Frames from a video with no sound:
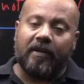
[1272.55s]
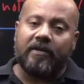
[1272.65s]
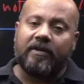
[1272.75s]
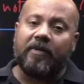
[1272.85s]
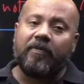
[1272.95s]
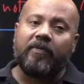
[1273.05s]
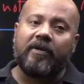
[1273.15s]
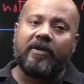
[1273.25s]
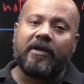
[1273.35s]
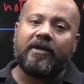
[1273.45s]
Some
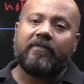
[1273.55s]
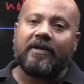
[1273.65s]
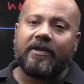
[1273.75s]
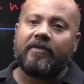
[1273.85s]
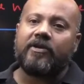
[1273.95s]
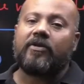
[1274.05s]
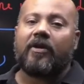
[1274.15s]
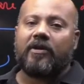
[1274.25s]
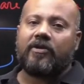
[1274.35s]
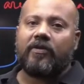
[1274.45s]
people say, sir, wisdom is knowledge.